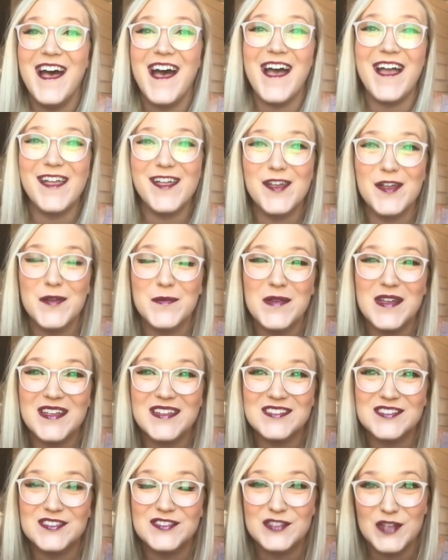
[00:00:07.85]
I am
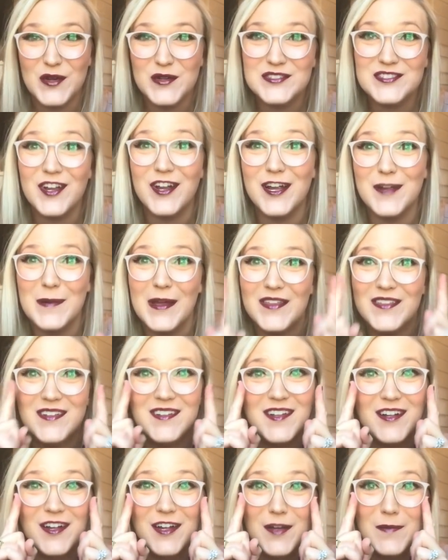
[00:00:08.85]
so sorry about the
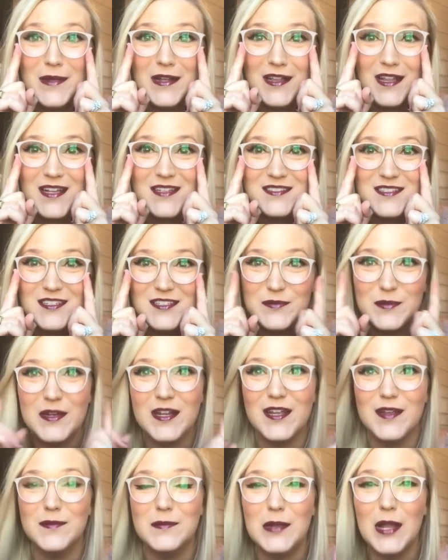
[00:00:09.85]
glare on my glasses, but I
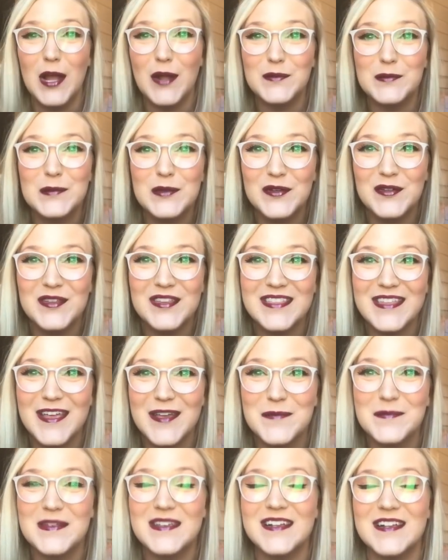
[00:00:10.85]
am not removing
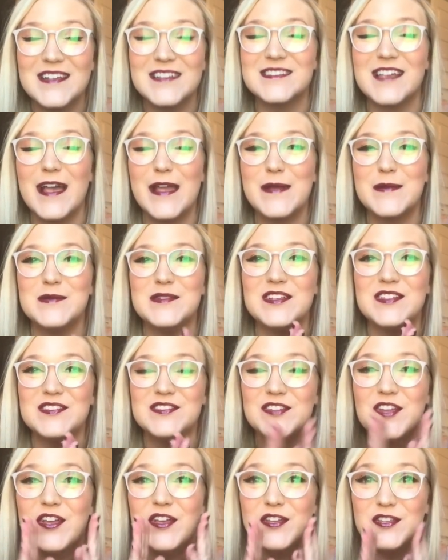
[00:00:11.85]
them because I am
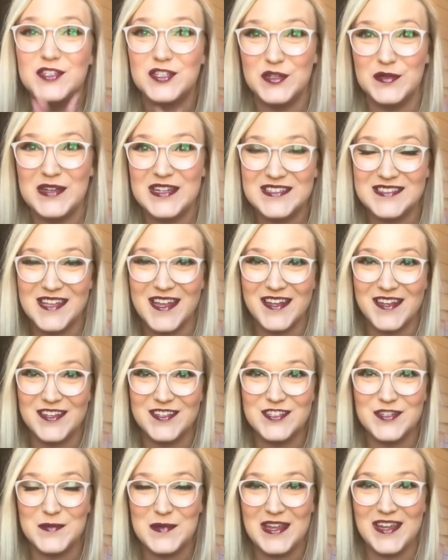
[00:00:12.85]
just too excited
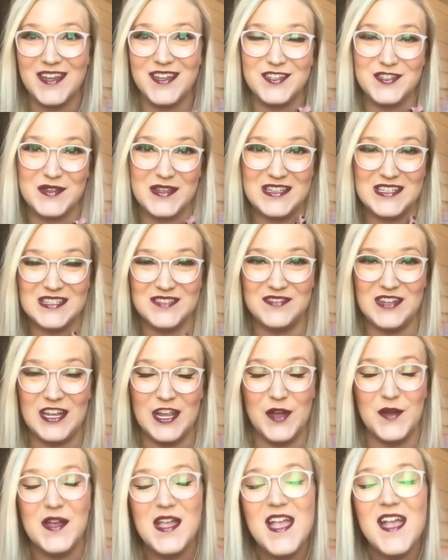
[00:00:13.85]
to be doing this
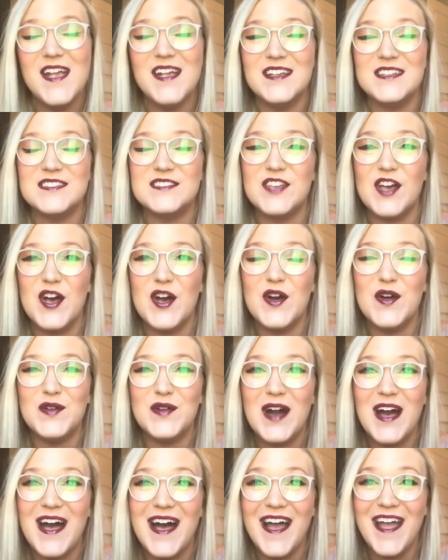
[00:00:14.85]
video.
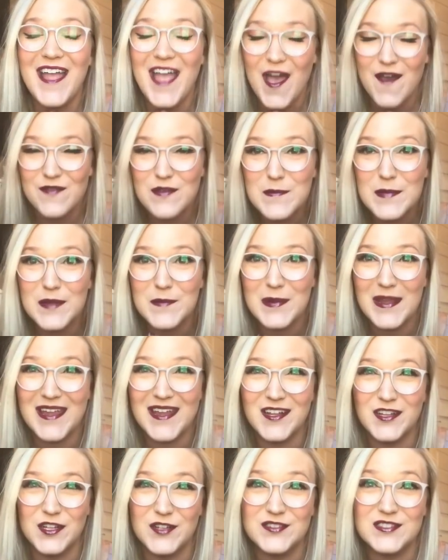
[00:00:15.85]
So I haven't been
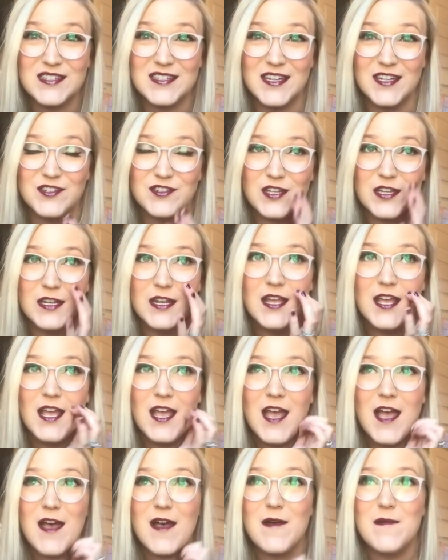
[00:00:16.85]
paying close attention,
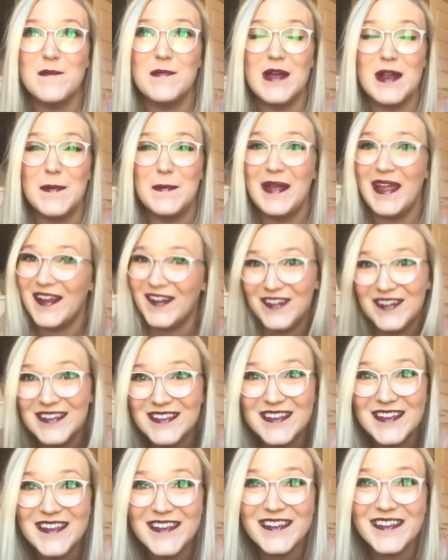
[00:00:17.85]
but
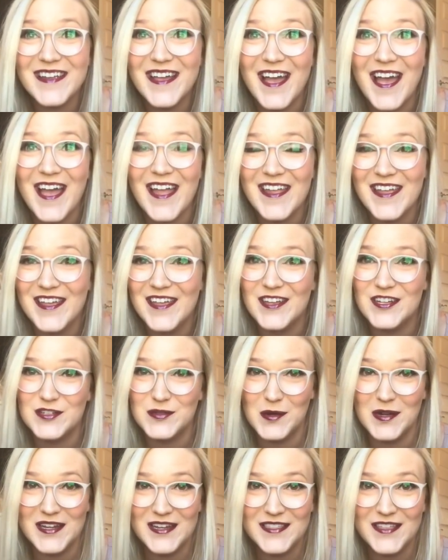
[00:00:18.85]
apparently I hit
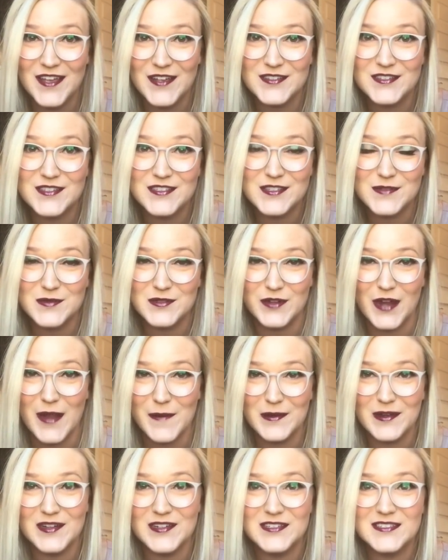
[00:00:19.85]
20,000
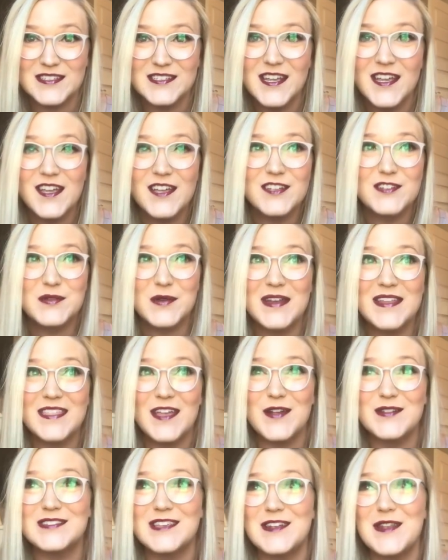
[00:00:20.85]
subscribers
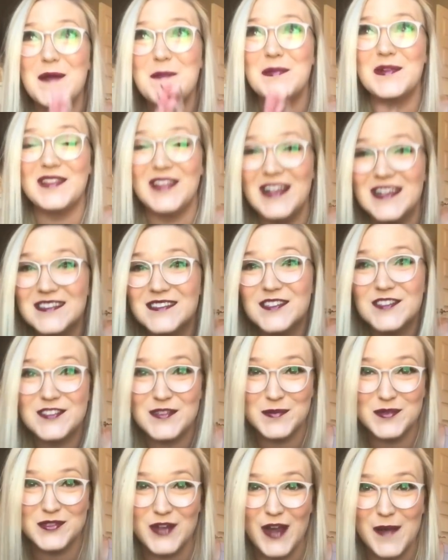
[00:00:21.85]
20,000 plus
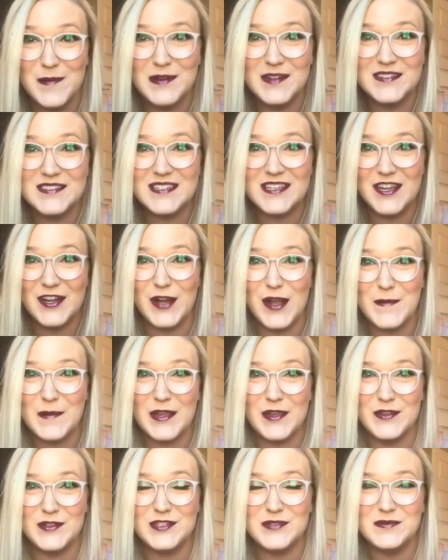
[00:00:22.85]
subscribers here on my
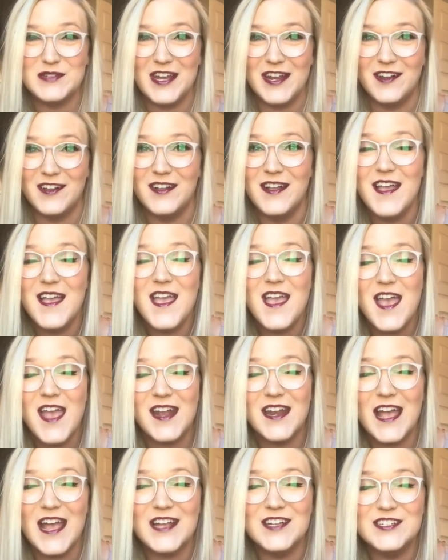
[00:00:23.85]
YouTube channel.
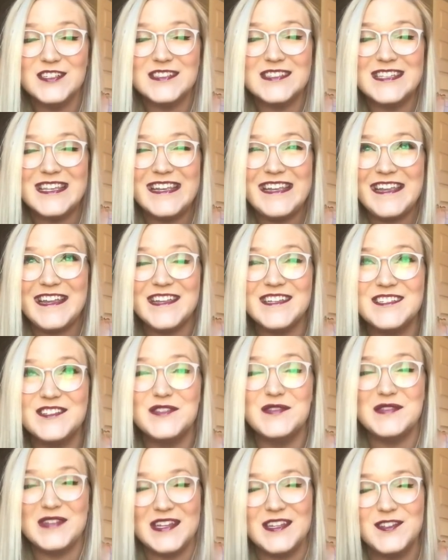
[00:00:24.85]
And I just need
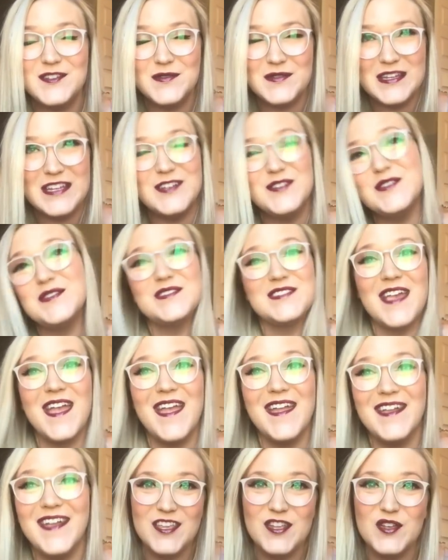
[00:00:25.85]
to, need to, need to
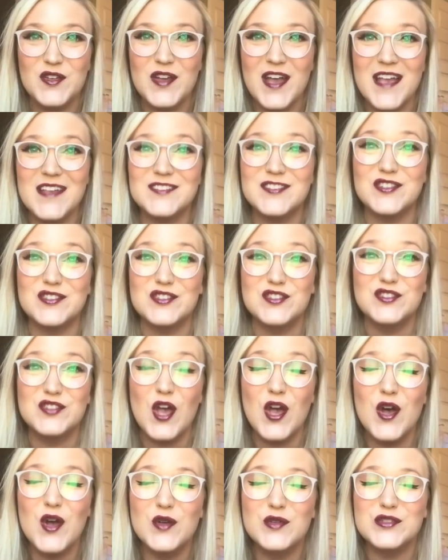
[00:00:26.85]
say thank you guys
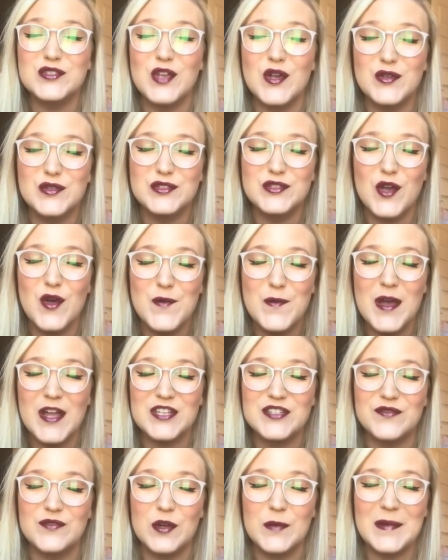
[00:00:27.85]
so, so, so
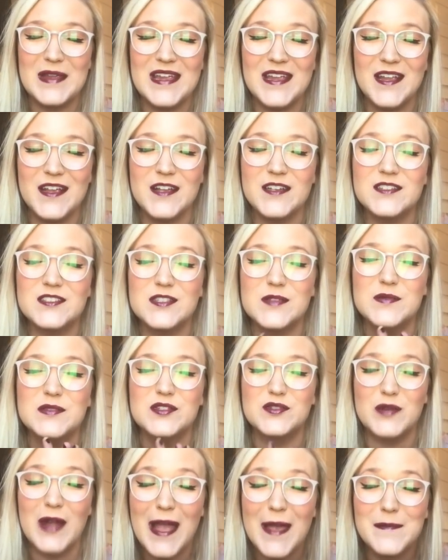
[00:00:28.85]
much for being
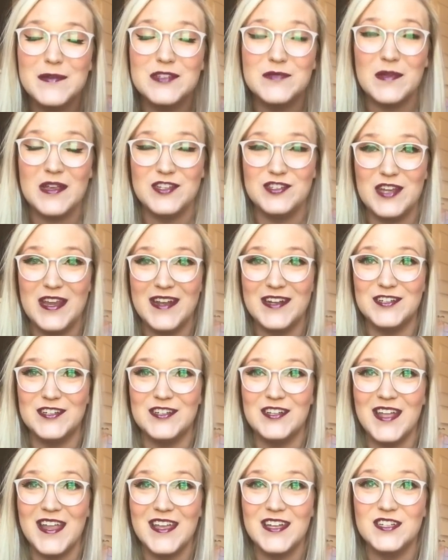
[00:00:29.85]
subscribed to my
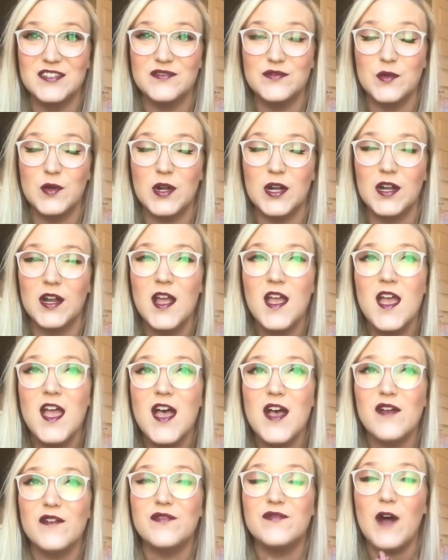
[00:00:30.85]
channel and for
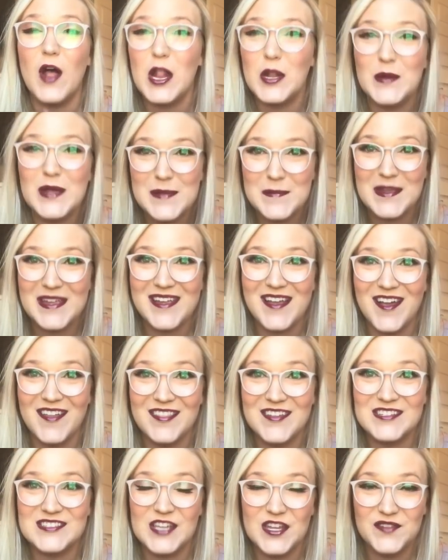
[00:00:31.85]
following me on
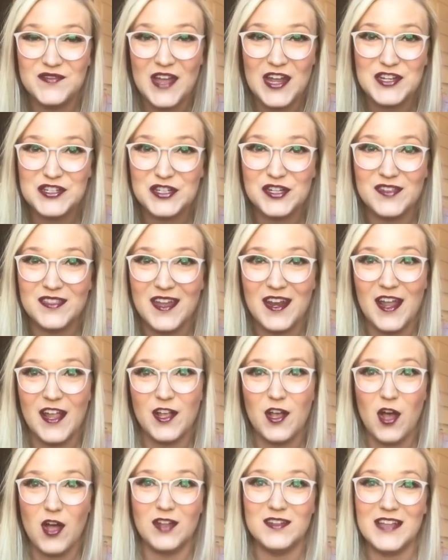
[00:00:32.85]
this adventure that I
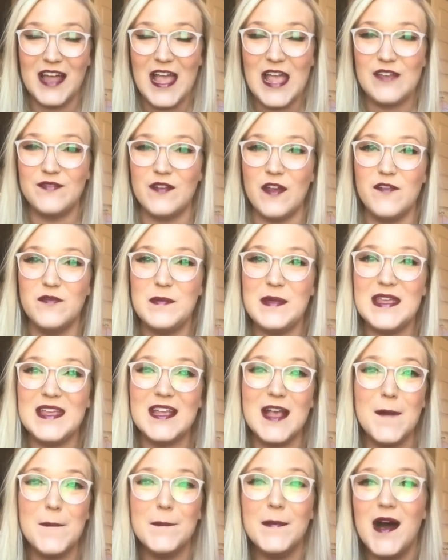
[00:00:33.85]
call life of
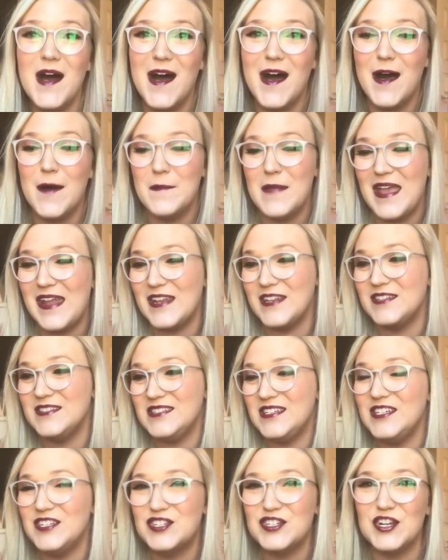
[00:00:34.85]
being a mom and a
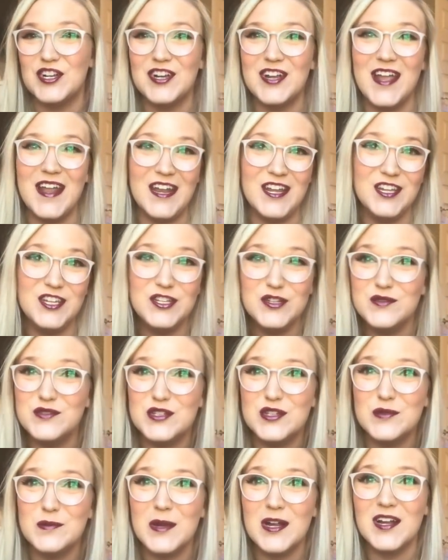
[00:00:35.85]
teacher and a
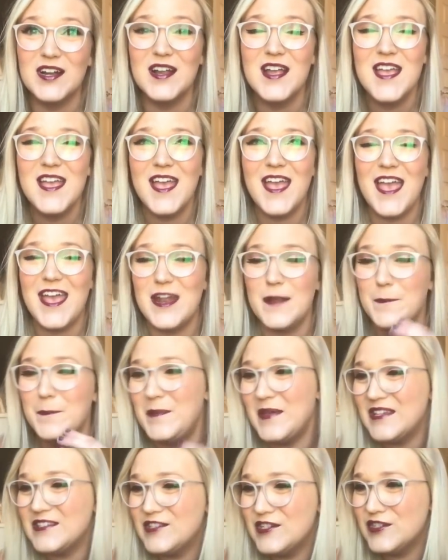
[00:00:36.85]
YouTuber and a
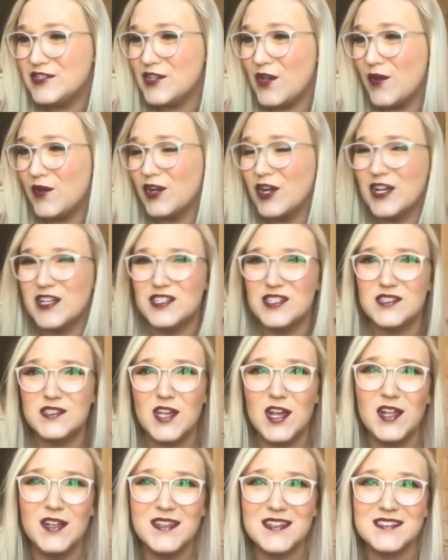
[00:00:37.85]
business owner and just
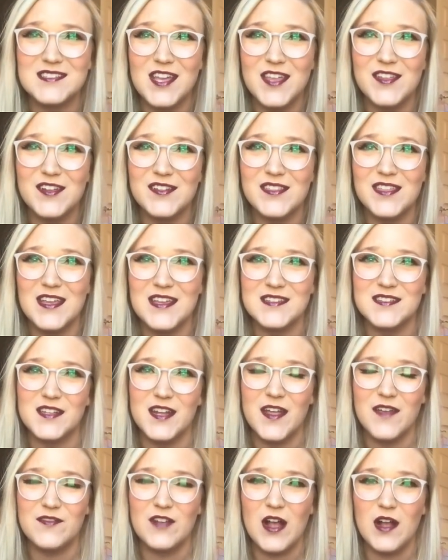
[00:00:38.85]
all these other things that
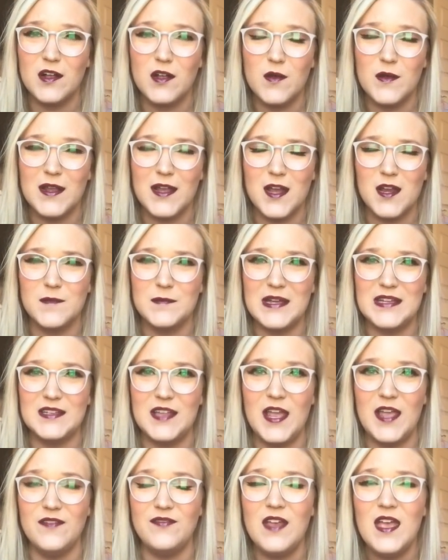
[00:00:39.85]
I've got going on in my
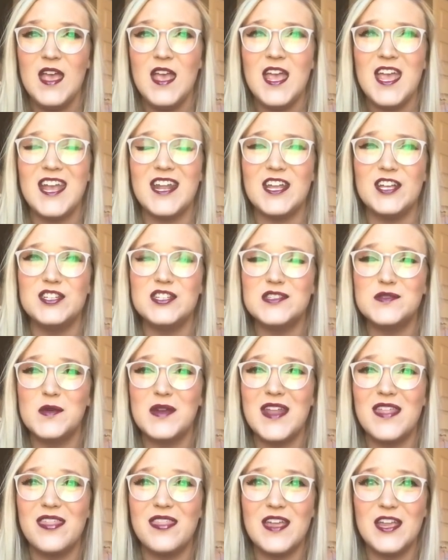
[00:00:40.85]
life. And I just
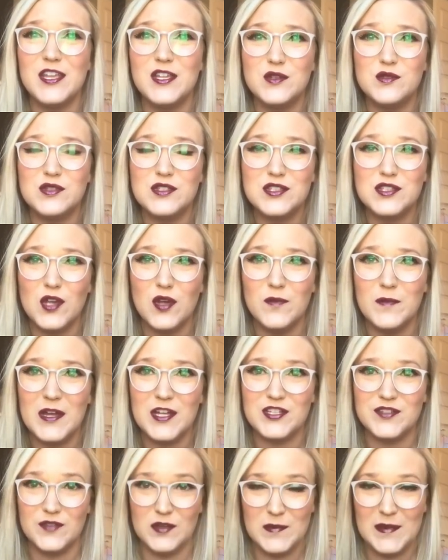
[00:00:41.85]
want to thank you so
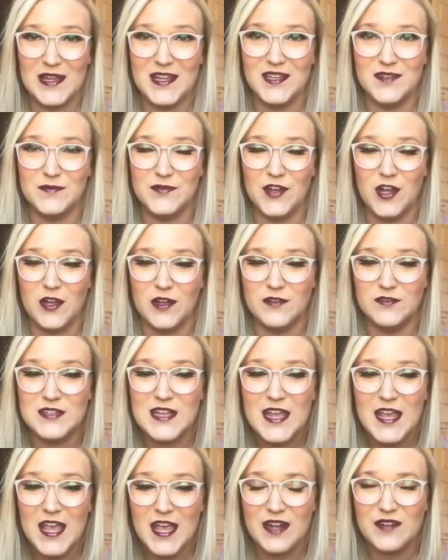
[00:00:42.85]
much for being involved
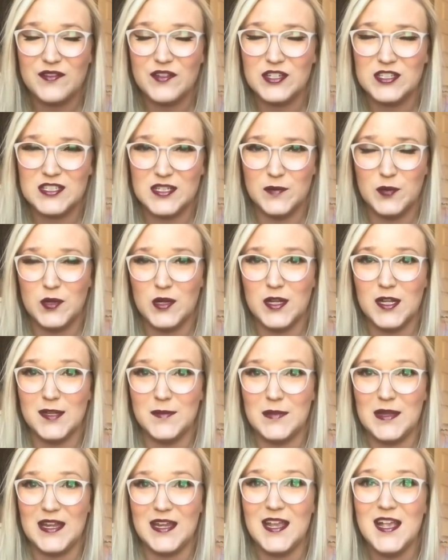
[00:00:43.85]
and for supporting
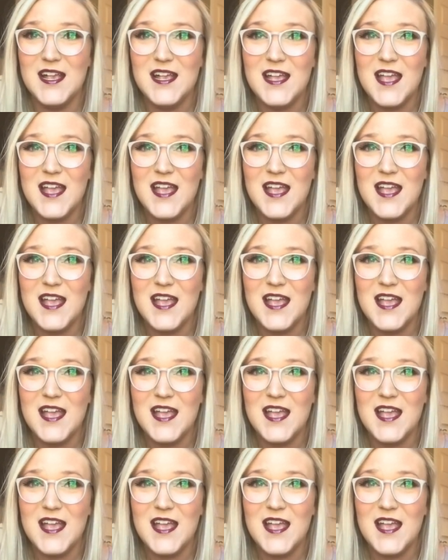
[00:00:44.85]
me.